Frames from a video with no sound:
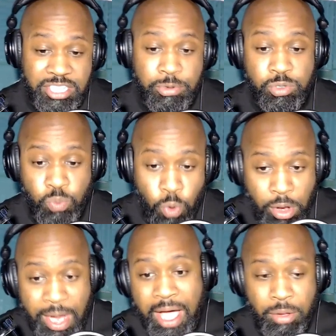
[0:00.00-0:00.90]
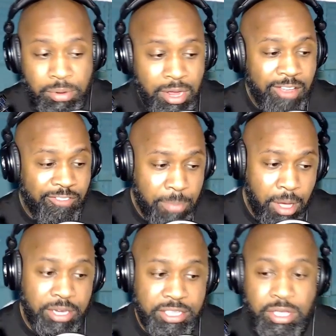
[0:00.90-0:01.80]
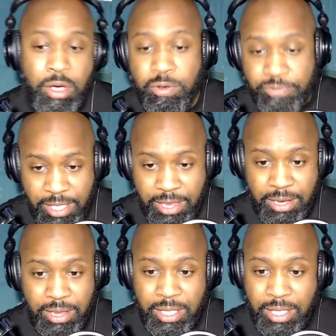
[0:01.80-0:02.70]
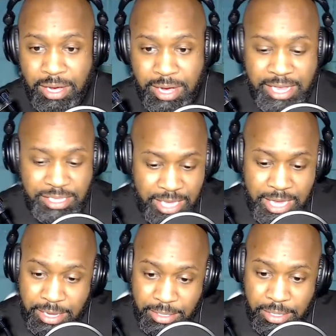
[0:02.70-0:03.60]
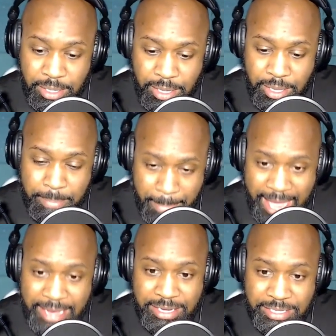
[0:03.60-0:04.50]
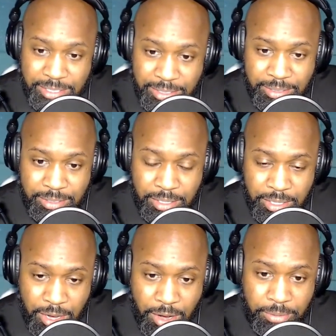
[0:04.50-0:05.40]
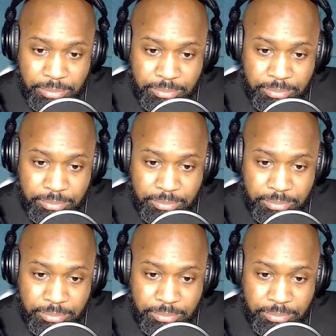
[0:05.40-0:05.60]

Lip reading: was wore out from all this COVID-19 madness, you know,